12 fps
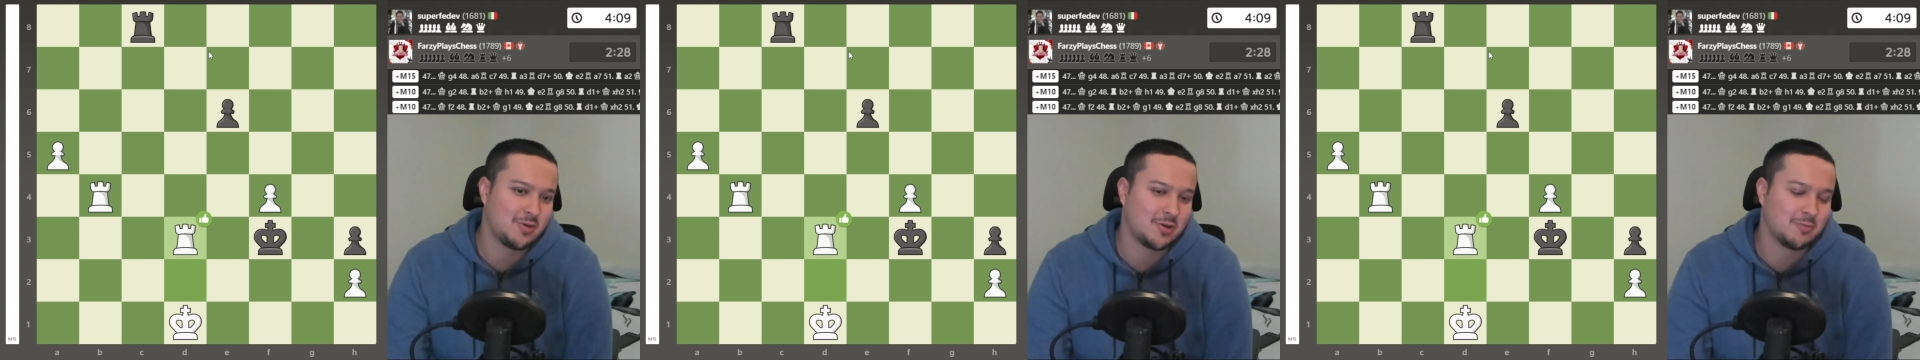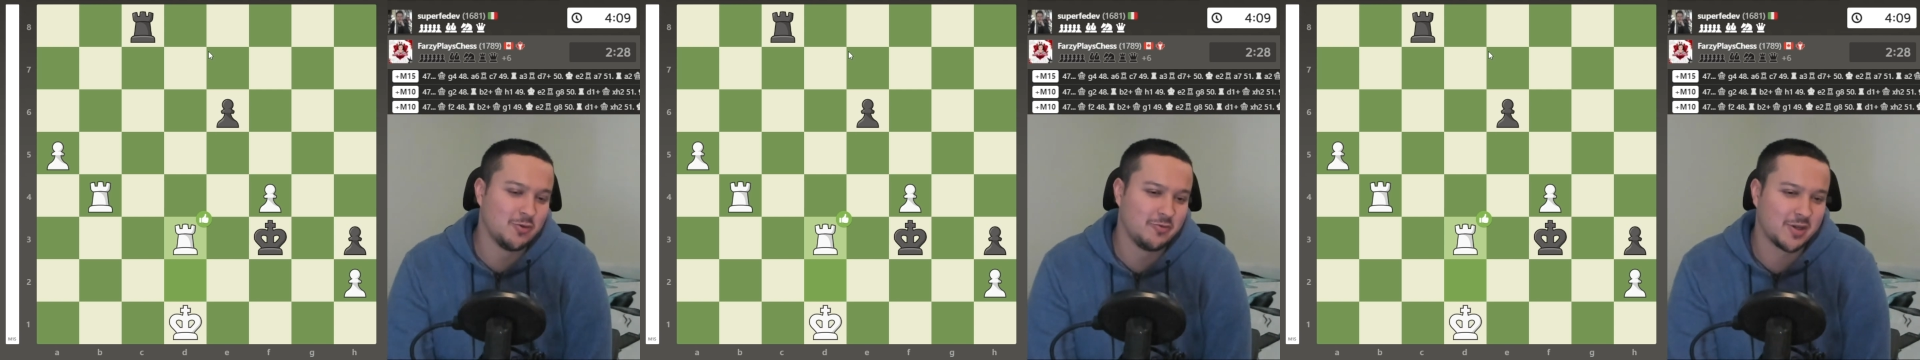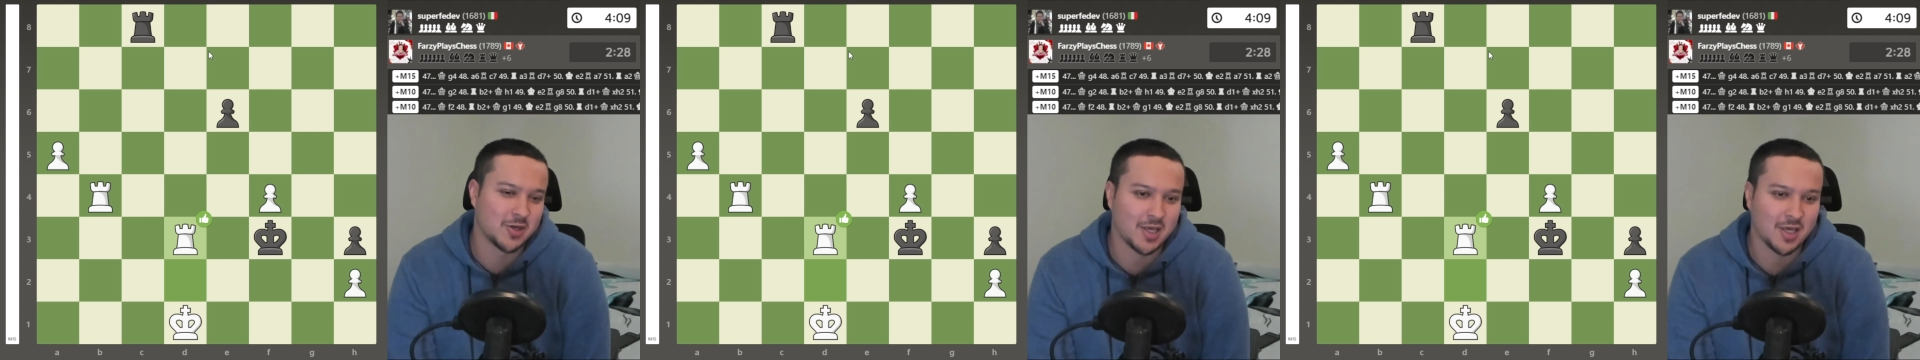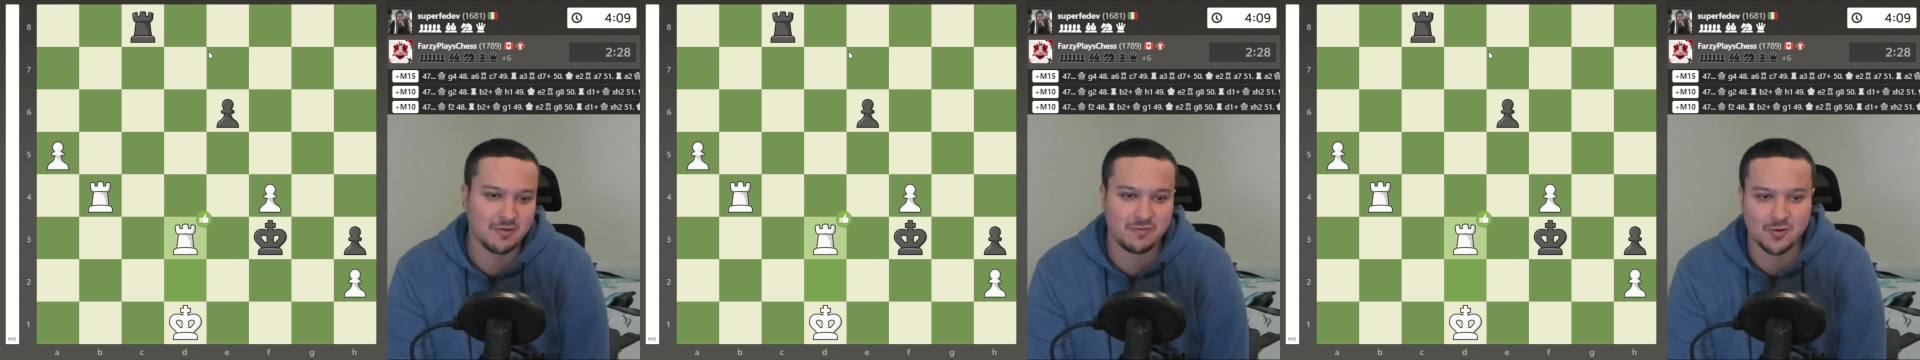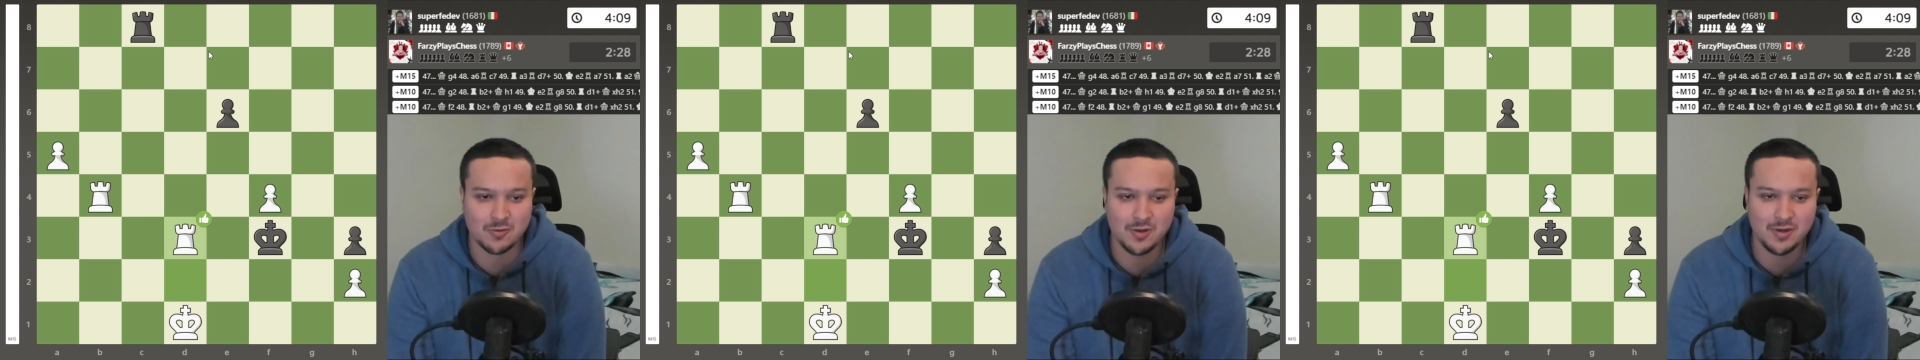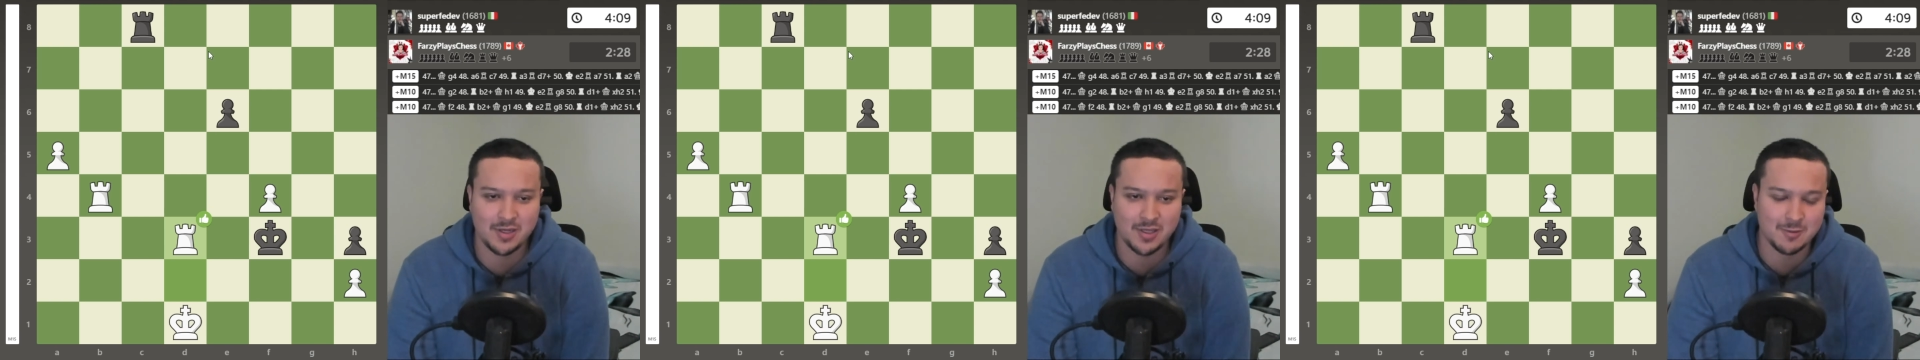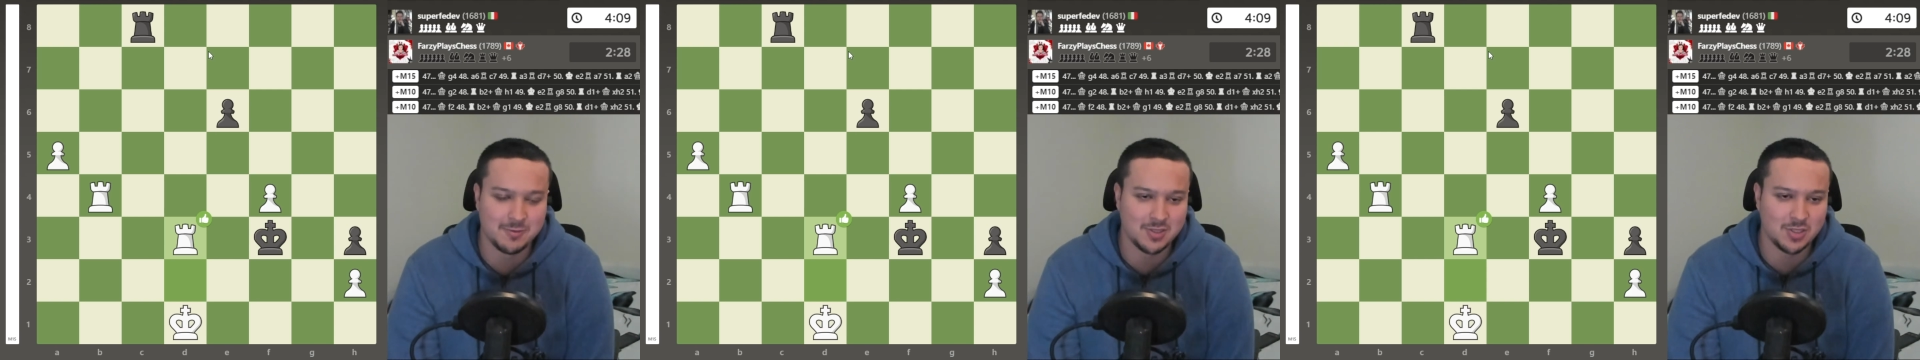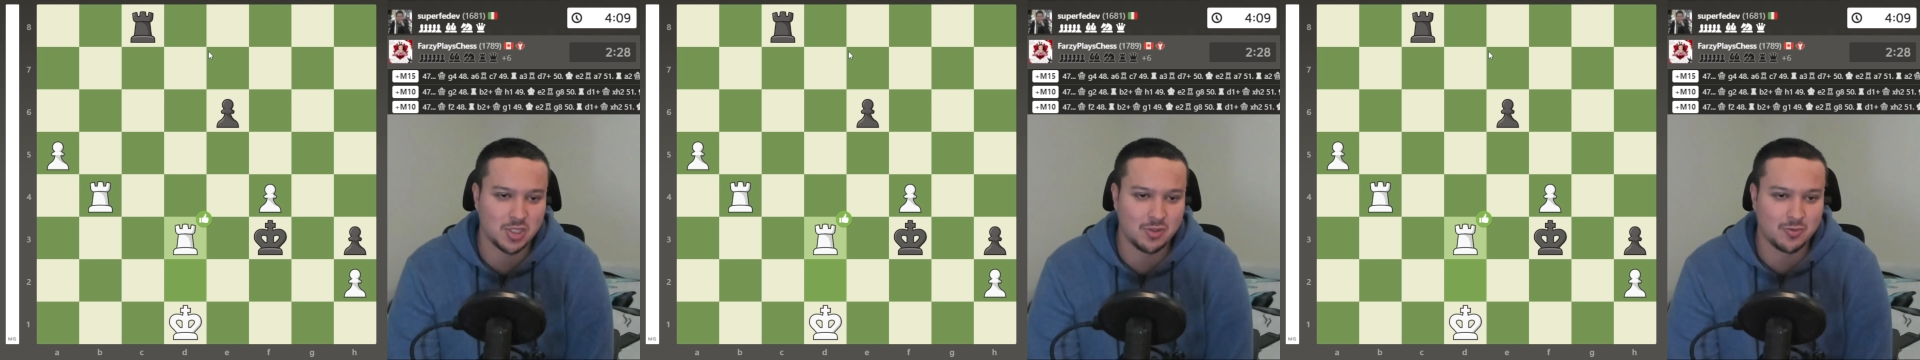You're moving your king forward in a
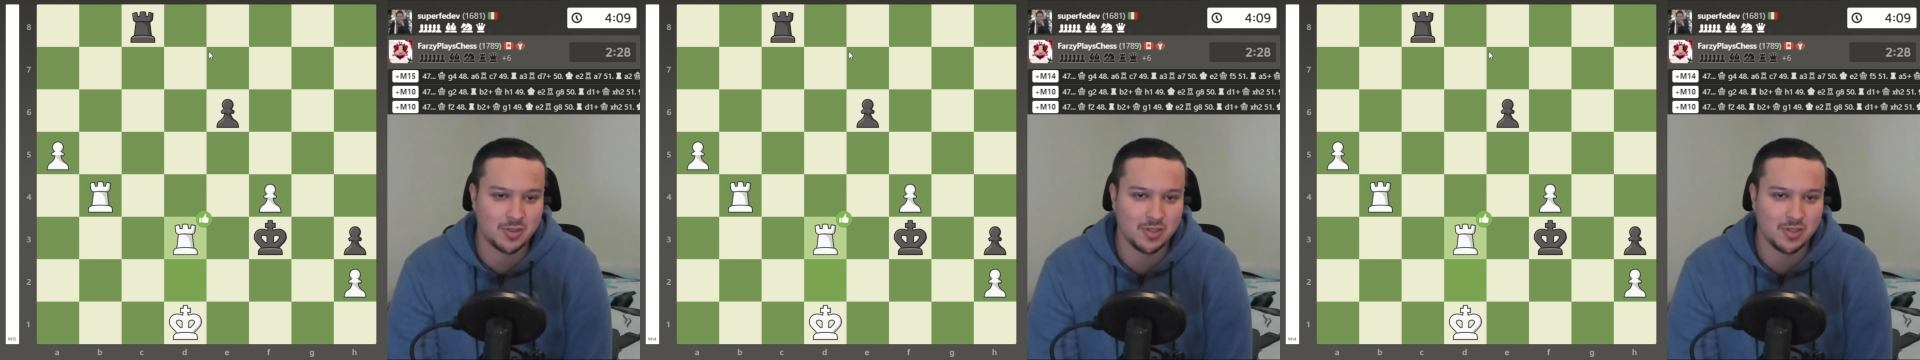position where